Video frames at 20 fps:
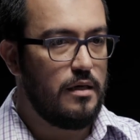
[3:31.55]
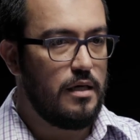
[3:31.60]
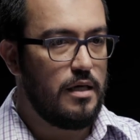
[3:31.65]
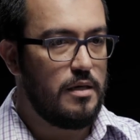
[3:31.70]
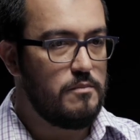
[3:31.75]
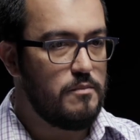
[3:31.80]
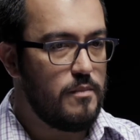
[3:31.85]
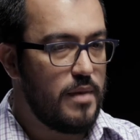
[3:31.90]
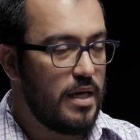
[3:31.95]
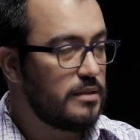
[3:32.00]

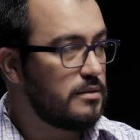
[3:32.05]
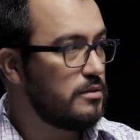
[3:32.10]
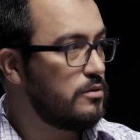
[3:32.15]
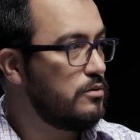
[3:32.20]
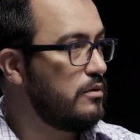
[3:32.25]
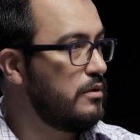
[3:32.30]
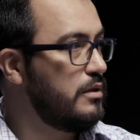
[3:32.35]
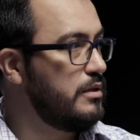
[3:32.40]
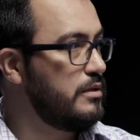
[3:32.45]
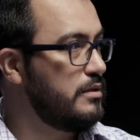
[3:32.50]
It makes
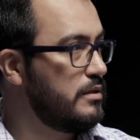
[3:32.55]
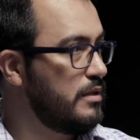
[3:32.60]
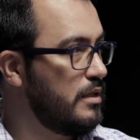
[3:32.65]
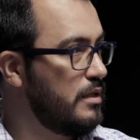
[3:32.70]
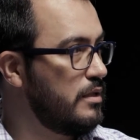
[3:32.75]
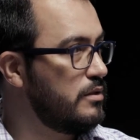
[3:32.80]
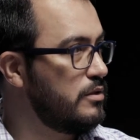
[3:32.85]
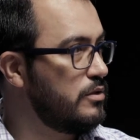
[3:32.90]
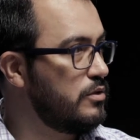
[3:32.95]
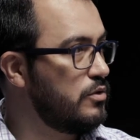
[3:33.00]
totally
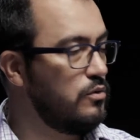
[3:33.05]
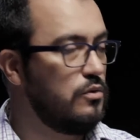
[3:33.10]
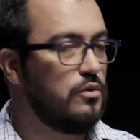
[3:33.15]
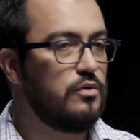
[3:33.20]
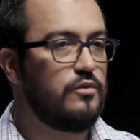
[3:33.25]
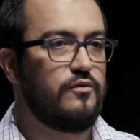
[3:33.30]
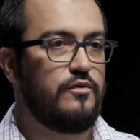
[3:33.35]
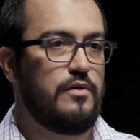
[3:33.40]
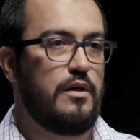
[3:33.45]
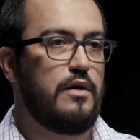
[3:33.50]
sense to look for